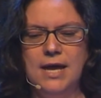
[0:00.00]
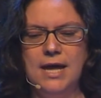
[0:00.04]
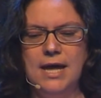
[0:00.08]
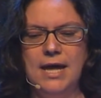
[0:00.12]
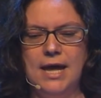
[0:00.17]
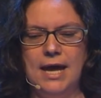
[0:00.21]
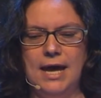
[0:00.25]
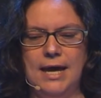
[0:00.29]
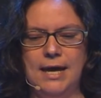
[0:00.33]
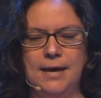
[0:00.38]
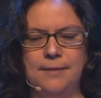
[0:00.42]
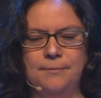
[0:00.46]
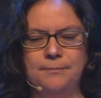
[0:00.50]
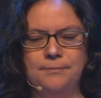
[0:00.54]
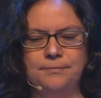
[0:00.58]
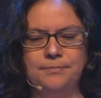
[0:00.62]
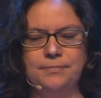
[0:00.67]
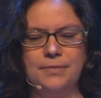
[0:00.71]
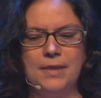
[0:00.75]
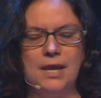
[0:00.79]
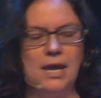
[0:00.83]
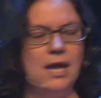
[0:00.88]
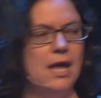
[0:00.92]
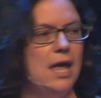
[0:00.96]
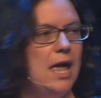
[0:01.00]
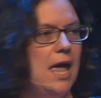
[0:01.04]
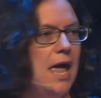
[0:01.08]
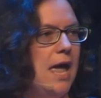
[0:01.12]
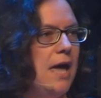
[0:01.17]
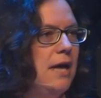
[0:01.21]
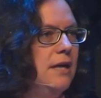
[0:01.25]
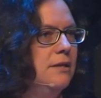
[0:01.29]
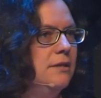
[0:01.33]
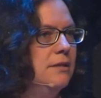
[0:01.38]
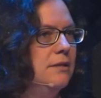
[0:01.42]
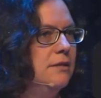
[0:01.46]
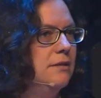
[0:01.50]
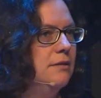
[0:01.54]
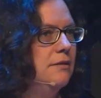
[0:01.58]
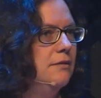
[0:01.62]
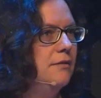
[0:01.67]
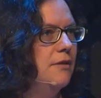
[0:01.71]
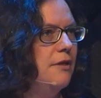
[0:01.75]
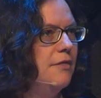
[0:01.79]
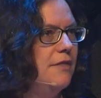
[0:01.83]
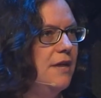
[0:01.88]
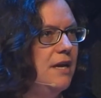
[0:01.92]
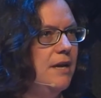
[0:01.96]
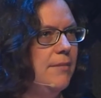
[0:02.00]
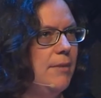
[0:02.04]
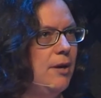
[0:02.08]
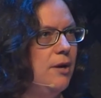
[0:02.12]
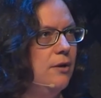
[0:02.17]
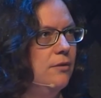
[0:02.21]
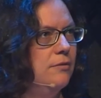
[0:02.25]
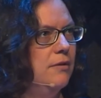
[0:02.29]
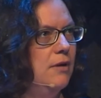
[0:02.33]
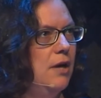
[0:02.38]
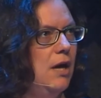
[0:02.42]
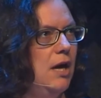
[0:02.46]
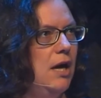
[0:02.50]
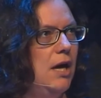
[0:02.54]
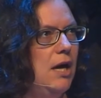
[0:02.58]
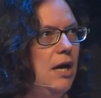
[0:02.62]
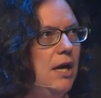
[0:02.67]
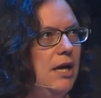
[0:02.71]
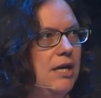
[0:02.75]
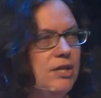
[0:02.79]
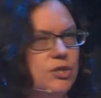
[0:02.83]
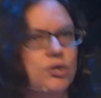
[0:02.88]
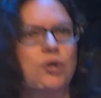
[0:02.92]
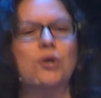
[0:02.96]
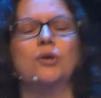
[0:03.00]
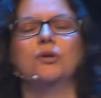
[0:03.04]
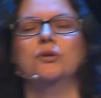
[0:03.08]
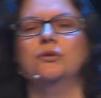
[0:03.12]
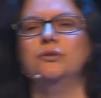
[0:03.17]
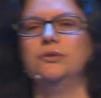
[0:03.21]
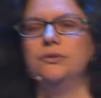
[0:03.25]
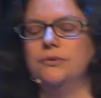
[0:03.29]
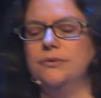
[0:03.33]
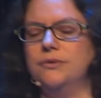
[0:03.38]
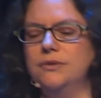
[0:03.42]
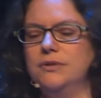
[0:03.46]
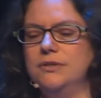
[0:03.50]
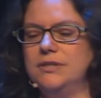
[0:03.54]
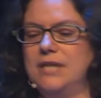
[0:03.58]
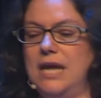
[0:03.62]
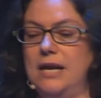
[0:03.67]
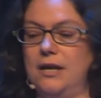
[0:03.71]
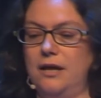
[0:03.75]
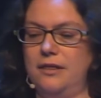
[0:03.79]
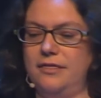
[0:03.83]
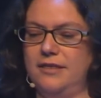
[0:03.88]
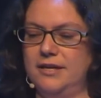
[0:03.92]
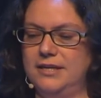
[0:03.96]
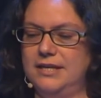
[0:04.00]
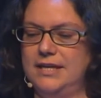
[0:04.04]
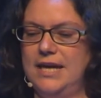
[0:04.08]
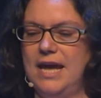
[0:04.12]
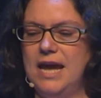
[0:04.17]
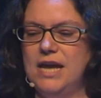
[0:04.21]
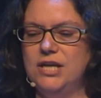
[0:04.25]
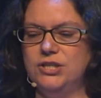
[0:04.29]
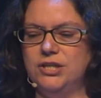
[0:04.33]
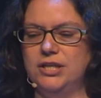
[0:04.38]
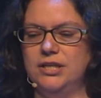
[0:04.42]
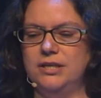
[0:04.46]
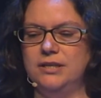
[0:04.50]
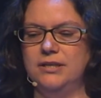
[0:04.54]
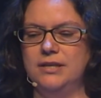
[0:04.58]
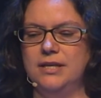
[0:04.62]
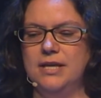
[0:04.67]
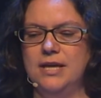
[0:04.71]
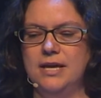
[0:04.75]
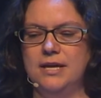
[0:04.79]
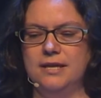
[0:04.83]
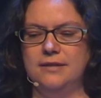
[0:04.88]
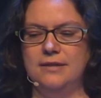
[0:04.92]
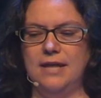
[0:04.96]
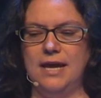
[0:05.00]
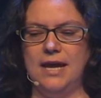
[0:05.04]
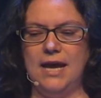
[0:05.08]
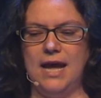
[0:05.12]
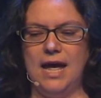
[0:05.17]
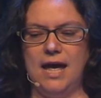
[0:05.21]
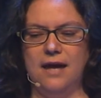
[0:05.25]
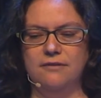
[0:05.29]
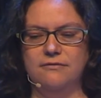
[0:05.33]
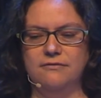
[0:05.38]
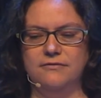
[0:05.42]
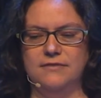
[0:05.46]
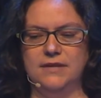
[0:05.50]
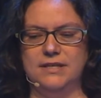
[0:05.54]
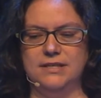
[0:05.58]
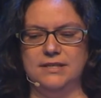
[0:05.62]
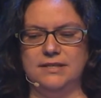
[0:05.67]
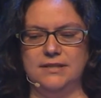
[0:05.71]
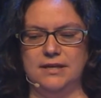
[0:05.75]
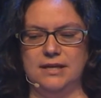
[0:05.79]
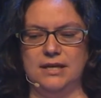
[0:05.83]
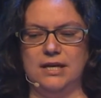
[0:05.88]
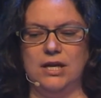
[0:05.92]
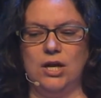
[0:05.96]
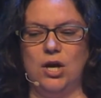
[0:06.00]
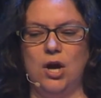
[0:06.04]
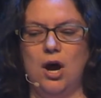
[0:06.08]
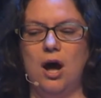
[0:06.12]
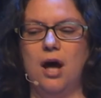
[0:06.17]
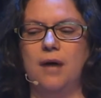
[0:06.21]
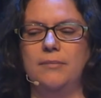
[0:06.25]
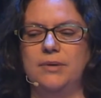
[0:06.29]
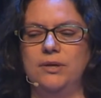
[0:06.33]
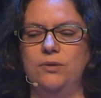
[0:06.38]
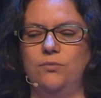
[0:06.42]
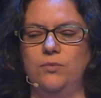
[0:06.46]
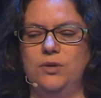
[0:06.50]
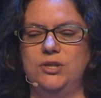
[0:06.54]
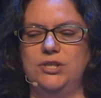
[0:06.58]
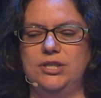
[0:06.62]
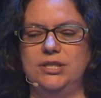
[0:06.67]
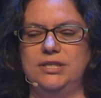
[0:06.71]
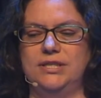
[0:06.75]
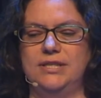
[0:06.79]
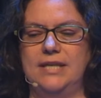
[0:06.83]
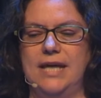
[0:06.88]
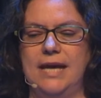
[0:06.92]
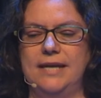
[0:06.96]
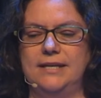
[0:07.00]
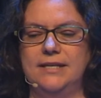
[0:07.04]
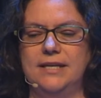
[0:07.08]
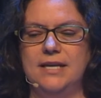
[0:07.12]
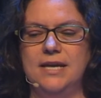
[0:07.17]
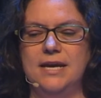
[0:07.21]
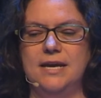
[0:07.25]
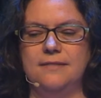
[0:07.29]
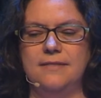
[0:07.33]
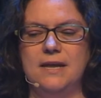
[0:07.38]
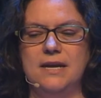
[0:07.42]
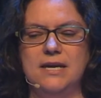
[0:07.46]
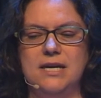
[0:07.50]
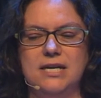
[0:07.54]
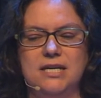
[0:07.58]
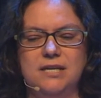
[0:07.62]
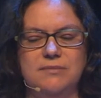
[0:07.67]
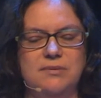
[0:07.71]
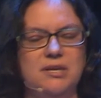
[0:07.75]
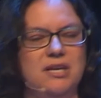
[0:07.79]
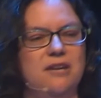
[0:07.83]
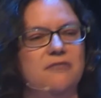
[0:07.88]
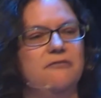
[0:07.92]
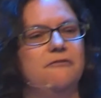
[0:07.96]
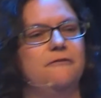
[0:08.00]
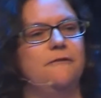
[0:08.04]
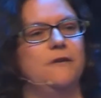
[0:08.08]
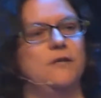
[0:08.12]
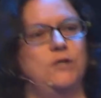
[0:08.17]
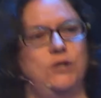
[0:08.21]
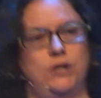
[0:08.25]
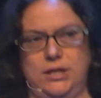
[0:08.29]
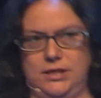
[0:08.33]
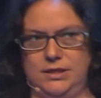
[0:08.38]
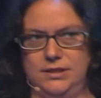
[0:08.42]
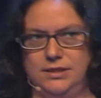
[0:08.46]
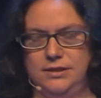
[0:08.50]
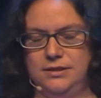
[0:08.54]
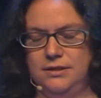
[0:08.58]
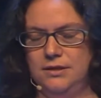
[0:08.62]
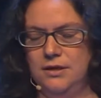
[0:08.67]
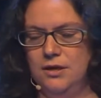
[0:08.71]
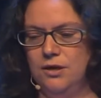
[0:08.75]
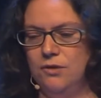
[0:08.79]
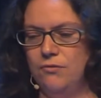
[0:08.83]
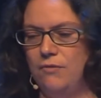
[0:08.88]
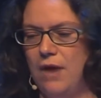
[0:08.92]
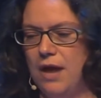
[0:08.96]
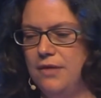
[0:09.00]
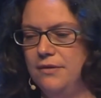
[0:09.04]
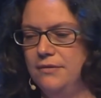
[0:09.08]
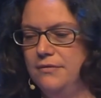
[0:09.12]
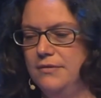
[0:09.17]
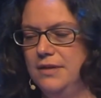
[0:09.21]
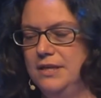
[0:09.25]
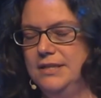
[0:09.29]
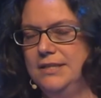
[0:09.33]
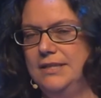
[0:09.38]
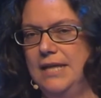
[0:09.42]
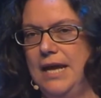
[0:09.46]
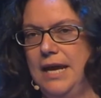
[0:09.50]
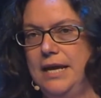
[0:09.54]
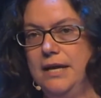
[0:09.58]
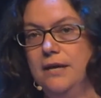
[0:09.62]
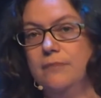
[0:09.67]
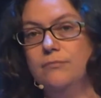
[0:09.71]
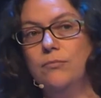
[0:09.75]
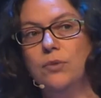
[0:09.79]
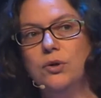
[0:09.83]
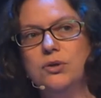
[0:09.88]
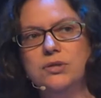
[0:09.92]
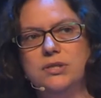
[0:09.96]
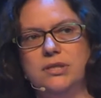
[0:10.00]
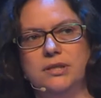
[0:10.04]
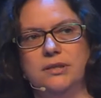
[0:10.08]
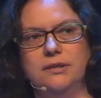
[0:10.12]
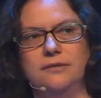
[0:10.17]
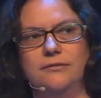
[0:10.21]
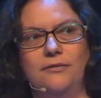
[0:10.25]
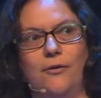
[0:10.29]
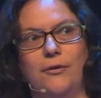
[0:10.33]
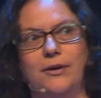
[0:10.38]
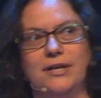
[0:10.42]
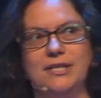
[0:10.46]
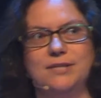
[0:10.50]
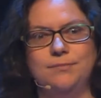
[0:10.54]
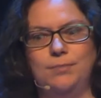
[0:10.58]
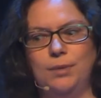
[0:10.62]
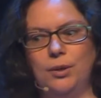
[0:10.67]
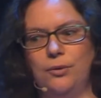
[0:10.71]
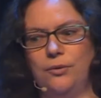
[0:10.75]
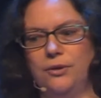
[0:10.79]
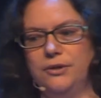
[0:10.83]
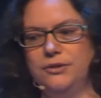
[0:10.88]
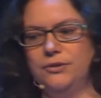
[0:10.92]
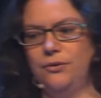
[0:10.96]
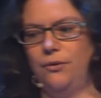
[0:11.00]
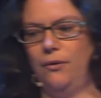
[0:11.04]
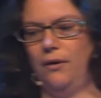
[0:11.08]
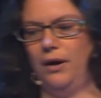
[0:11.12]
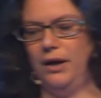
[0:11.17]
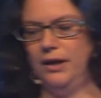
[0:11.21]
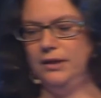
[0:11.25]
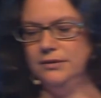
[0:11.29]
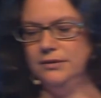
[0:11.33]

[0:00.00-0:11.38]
And the thing about internal tools and authentication, they have this thing in common, which is that they need to be efficient rather than, say, immersive or exploratory.